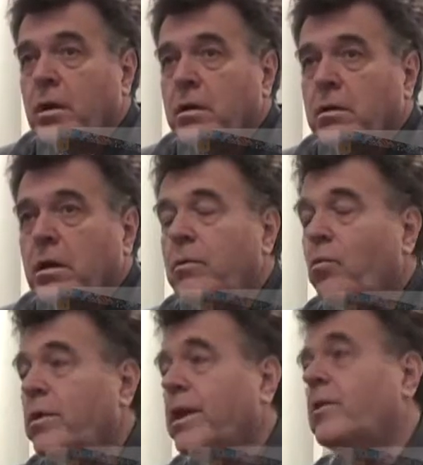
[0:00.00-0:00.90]
Right.
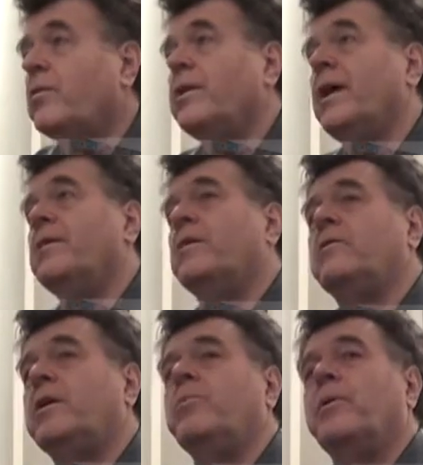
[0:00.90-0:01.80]
And well, not only that,
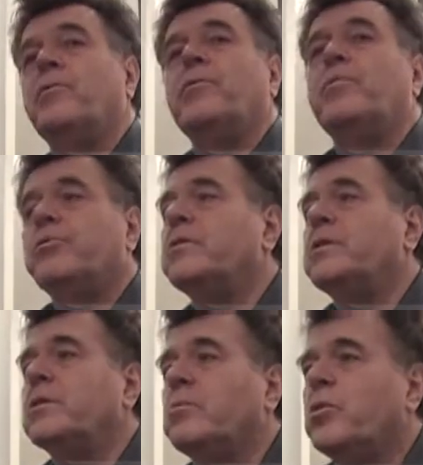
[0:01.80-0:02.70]
they keep on
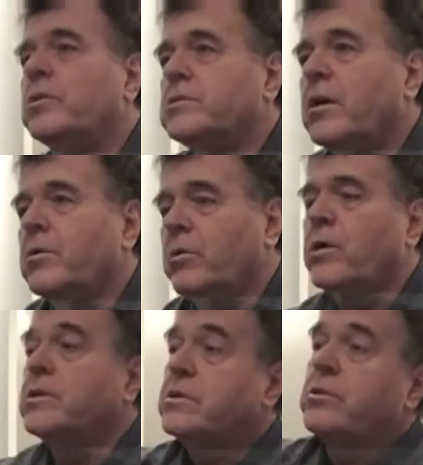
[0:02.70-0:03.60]
reprinting them all the time and
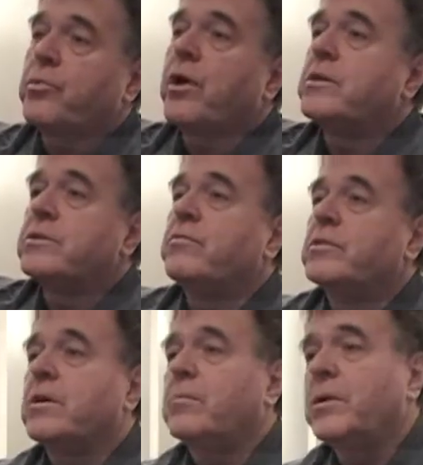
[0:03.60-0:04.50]
raising the price
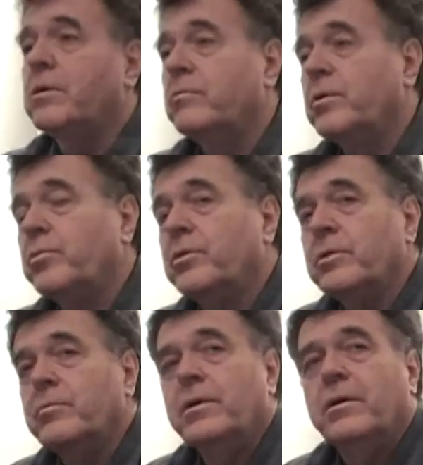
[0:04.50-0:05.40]
every time they reprint them.